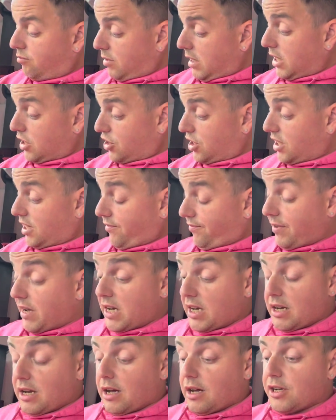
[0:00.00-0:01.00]
Actually, they're
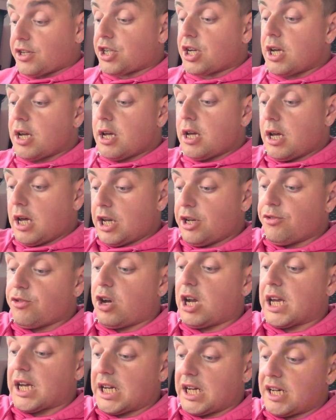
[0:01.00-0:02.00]
very large. I've
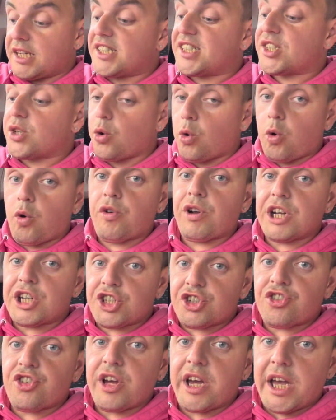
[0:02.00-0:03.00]
got like a little
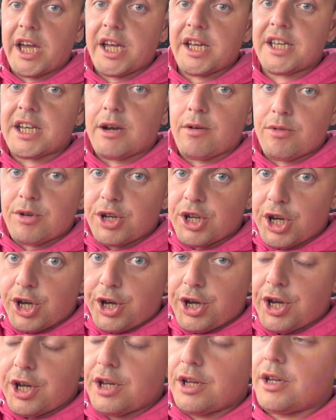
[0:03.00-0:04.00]
storage tray down
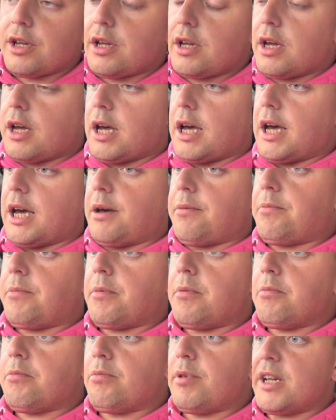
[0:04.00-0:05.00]
here,
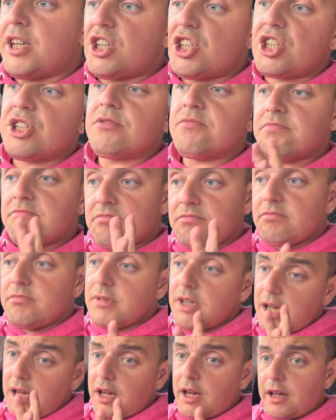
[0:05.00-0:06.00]
which,
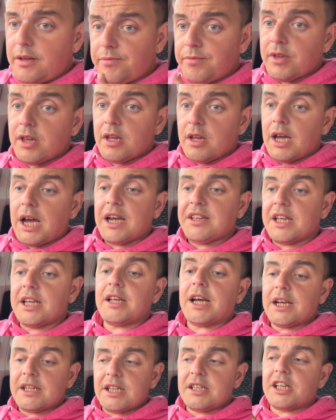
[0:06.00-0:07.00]
yeah, I
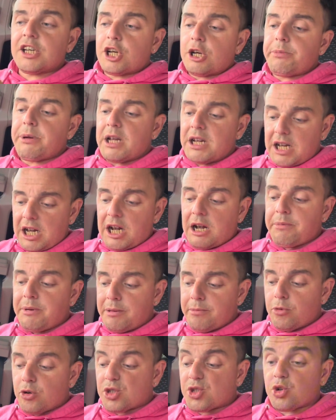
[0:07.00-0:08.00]
think there could be a little
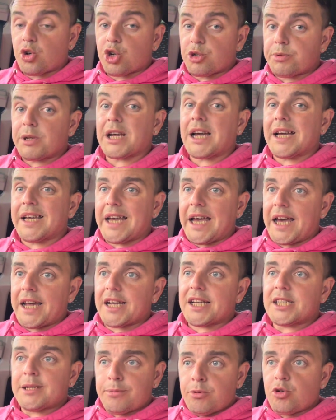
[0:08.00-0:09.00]
bit more storage, but again,
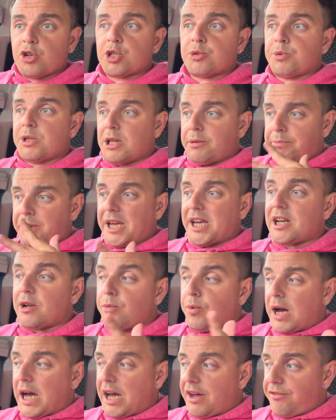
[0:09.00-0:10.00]
I suppose with it being a
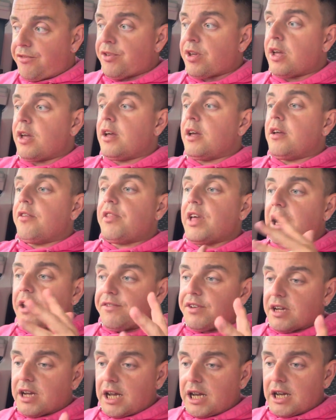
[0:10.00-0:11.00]
WAV, they
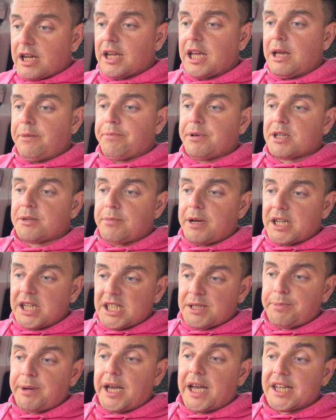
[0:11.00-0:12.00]
have to kind of keep as many
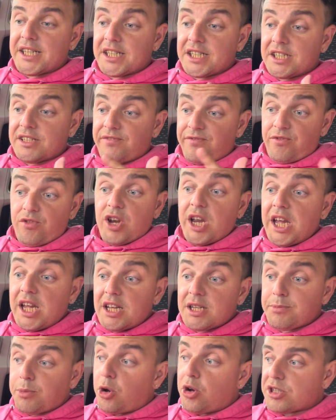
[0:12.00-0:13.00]
spaces
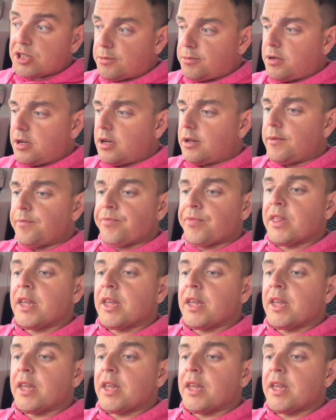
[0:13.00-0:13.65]
free as possible.